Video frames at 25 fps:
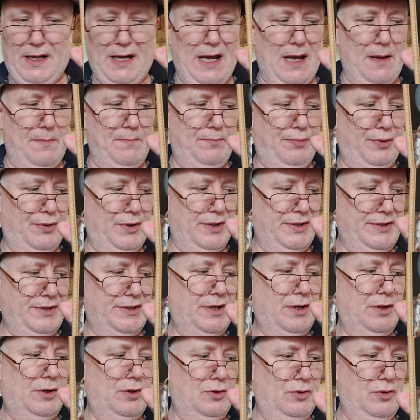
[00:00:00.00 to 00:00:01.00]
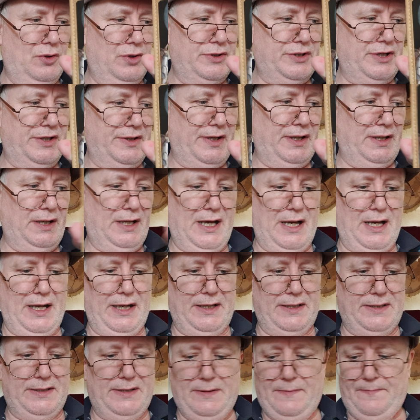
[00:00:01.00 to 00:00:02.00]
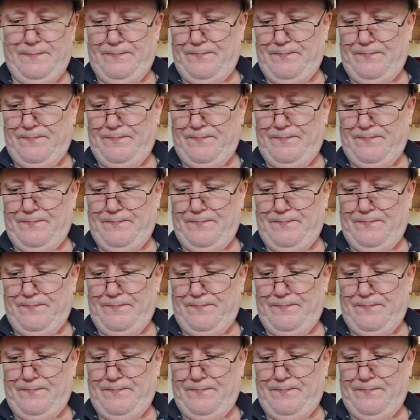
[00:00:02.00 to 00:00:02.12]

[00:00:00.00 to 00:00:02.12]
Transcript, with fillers: Empress. Go to the light.